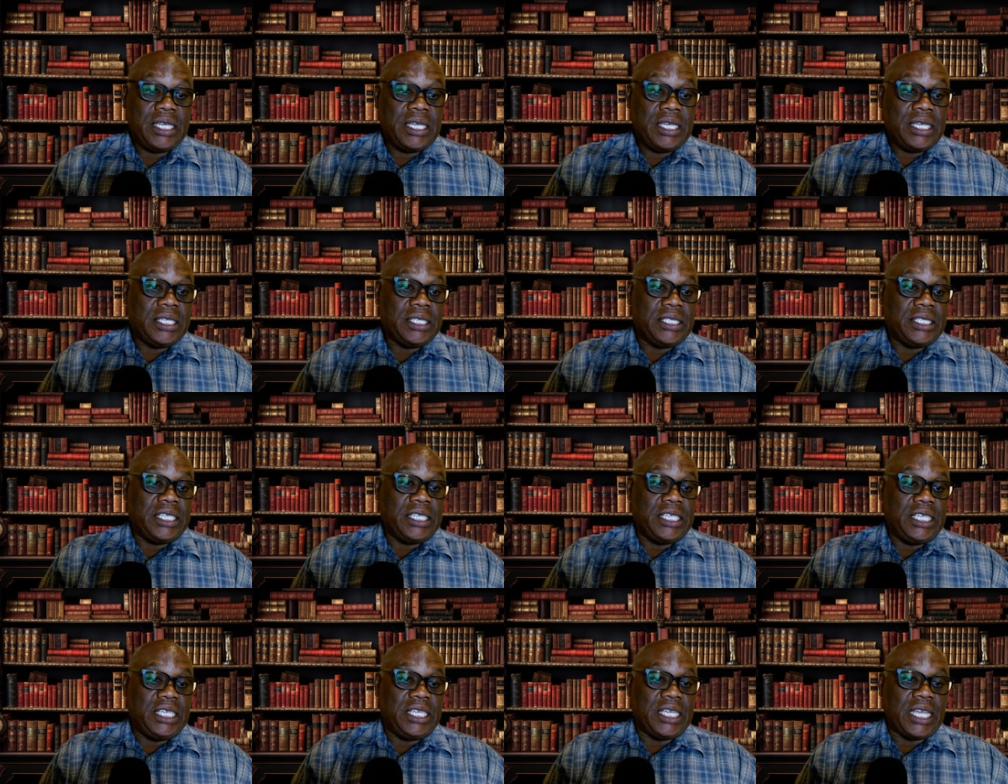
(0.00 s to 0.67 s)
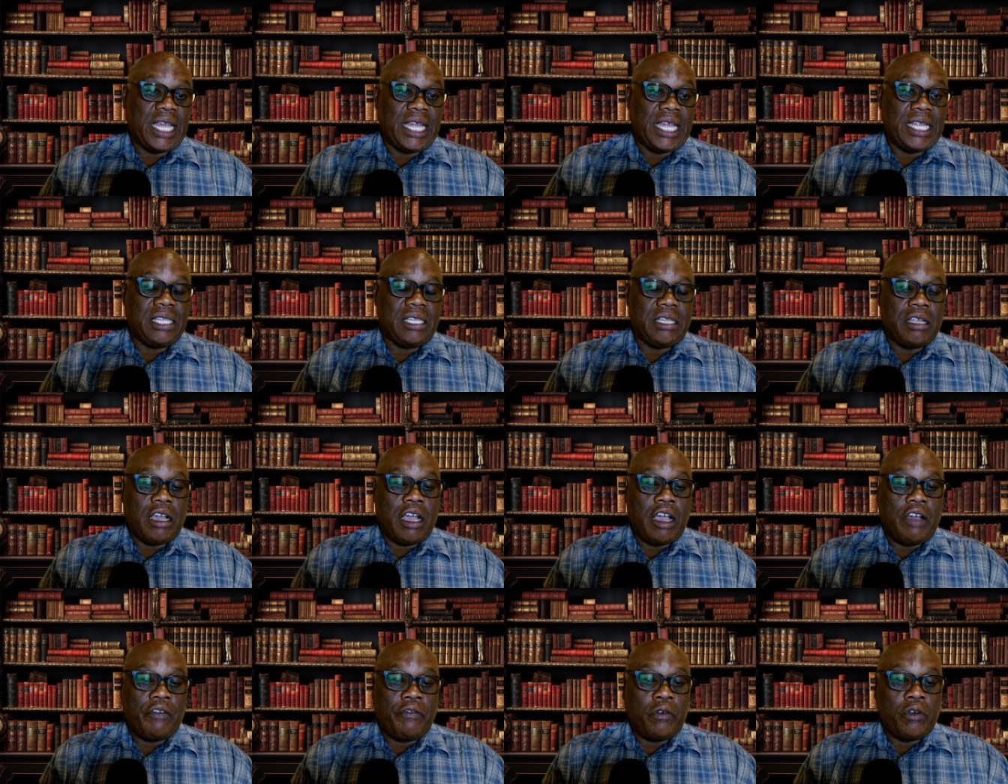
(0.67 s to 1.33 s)
the
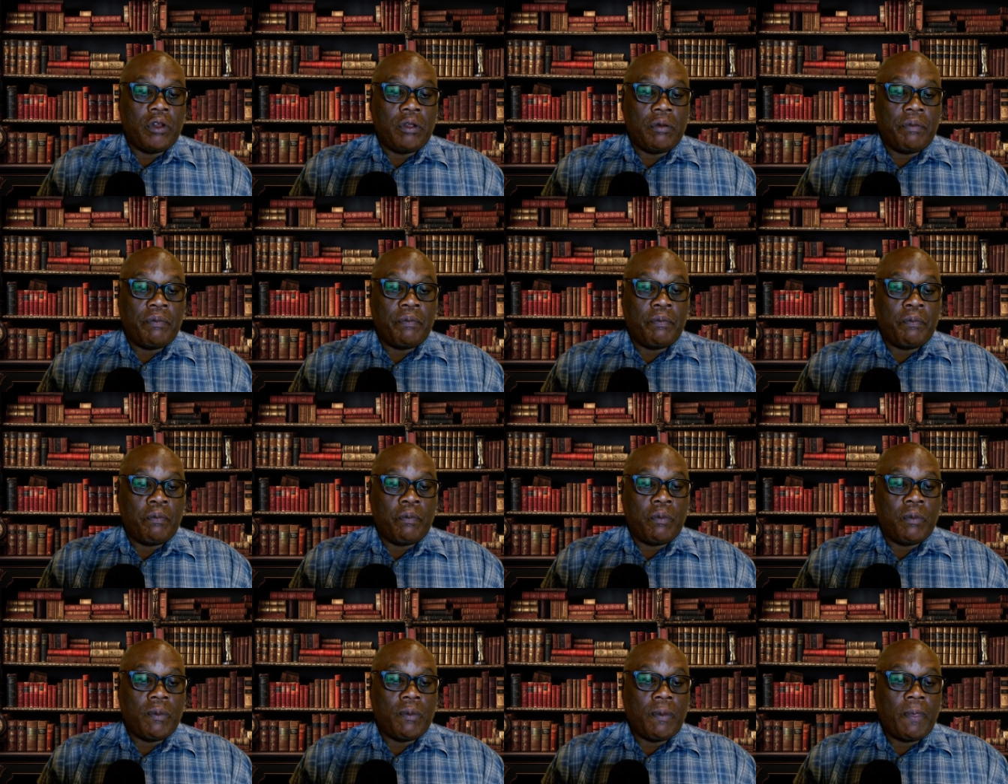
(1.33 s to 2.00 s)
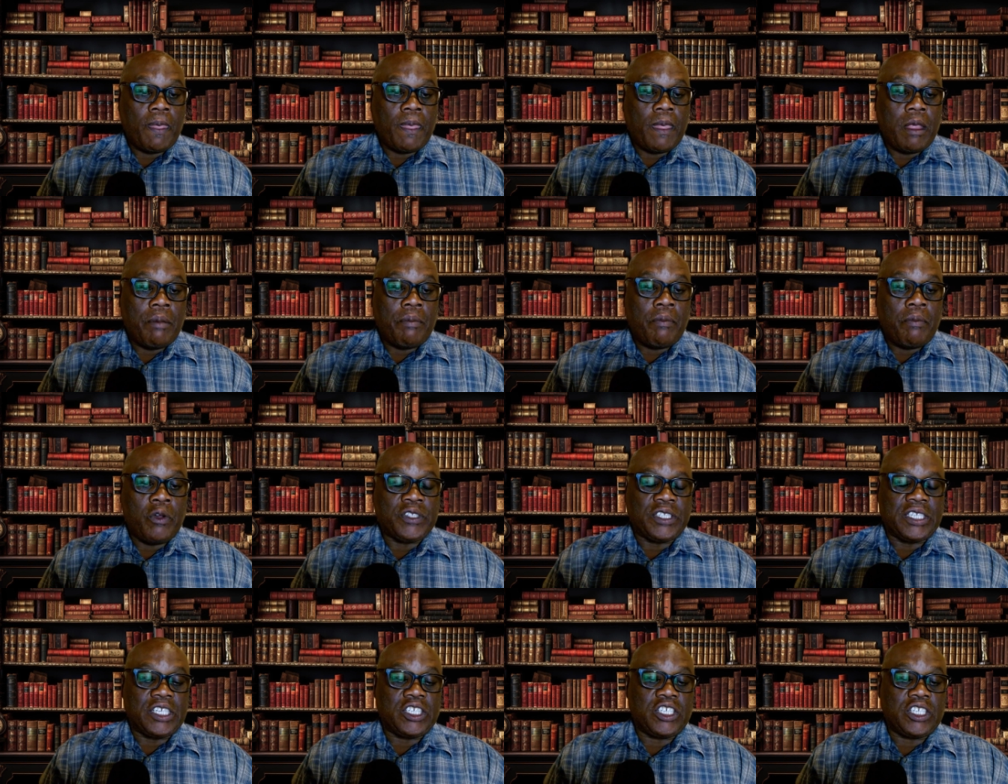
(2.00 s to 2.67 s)
unlawful
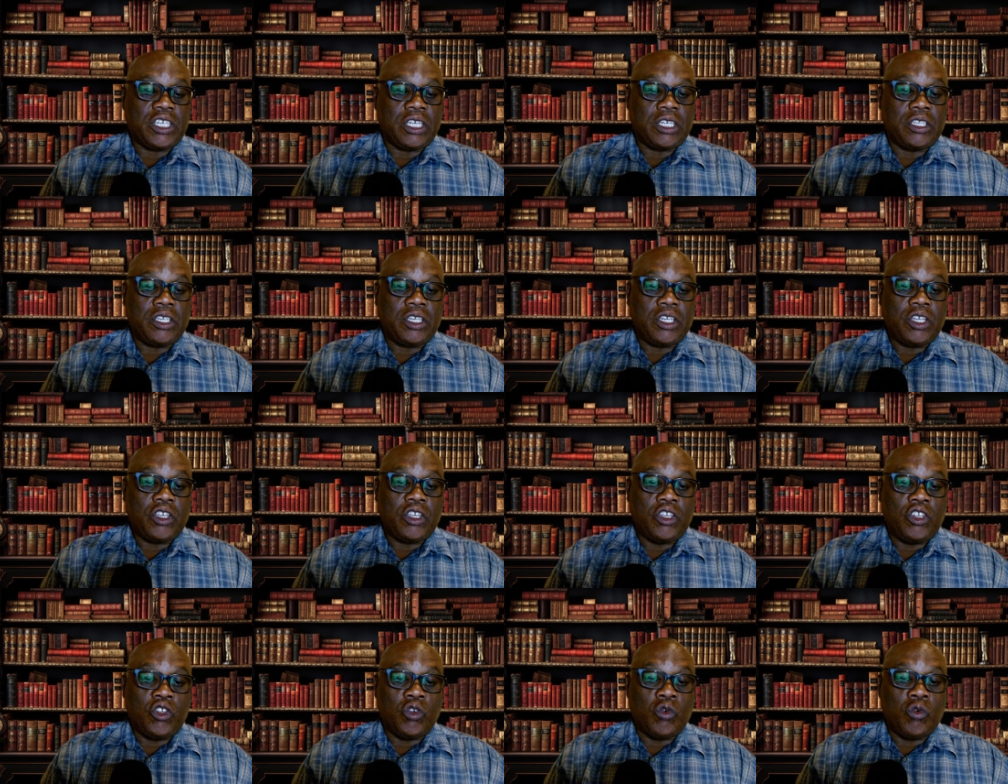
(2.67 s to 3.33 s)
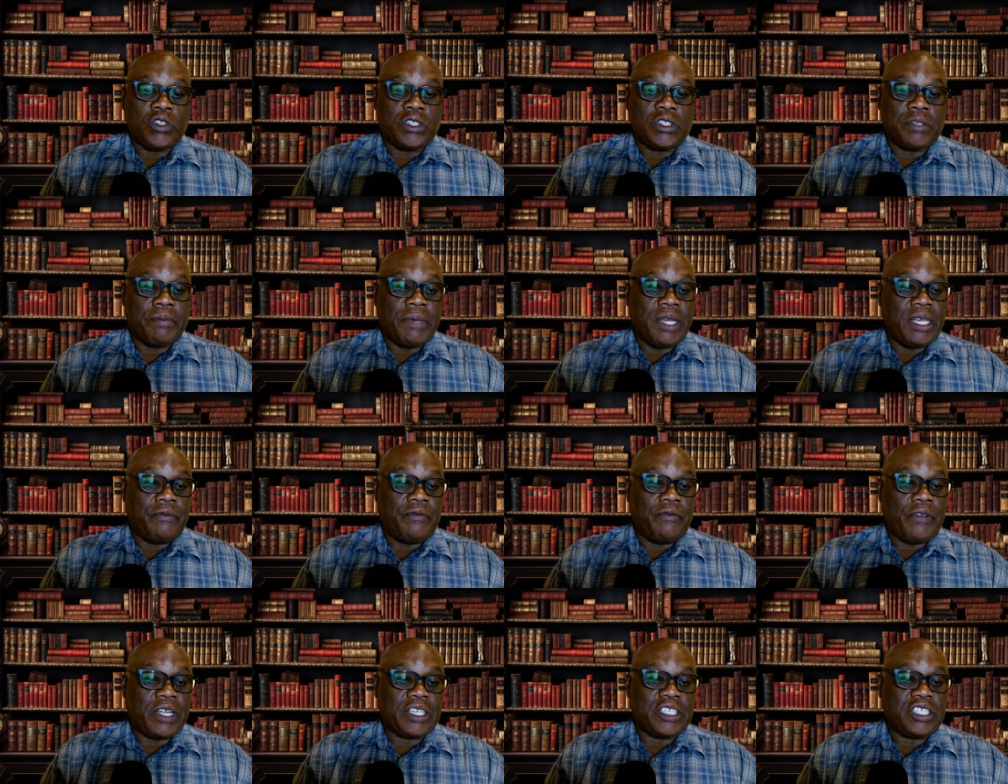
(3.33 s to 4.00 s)
possession, use,
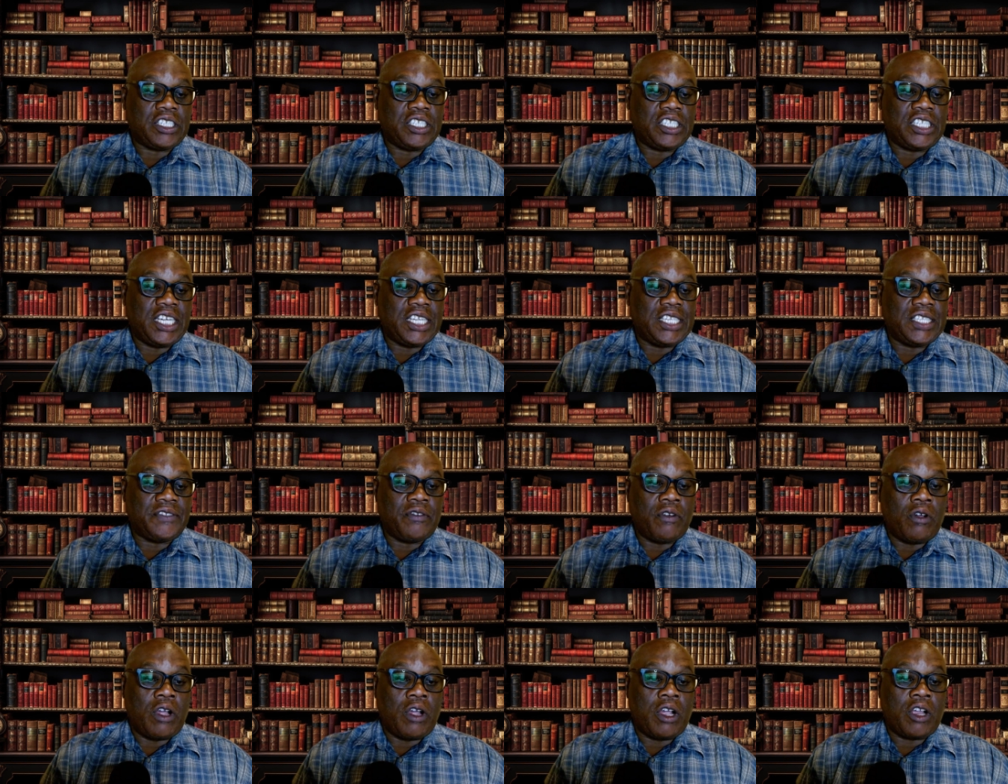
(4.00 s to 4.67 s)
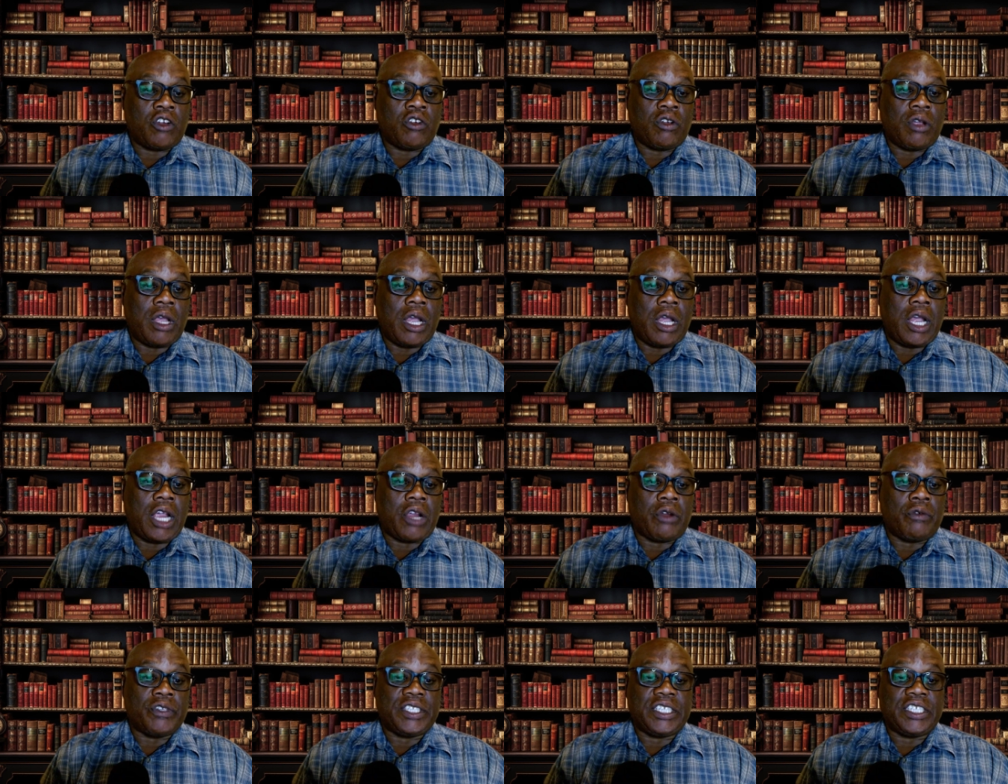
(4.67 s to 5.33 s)
manufacture, transfer, or
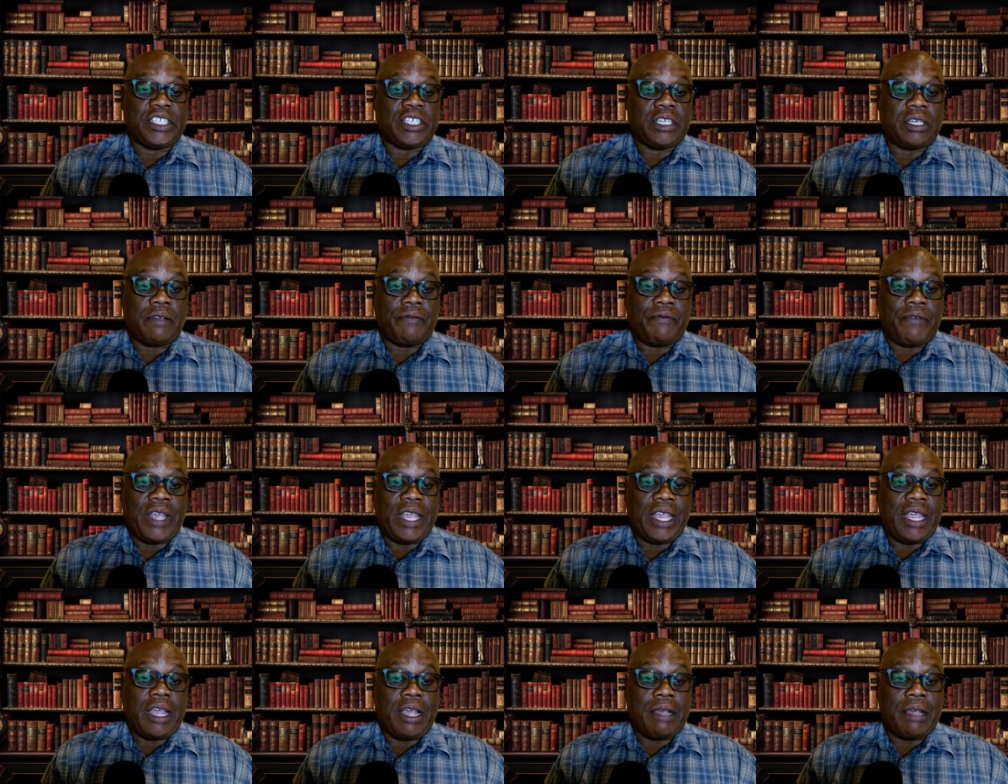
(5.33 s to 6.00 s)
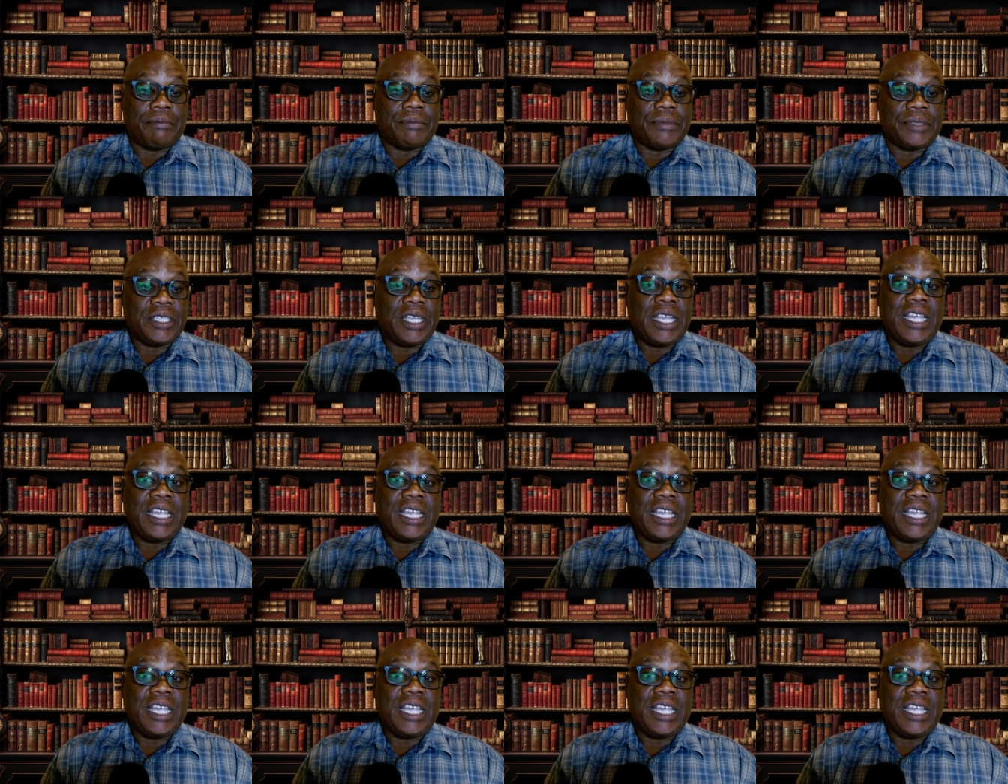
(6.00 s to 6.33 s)
acquisition of firearm.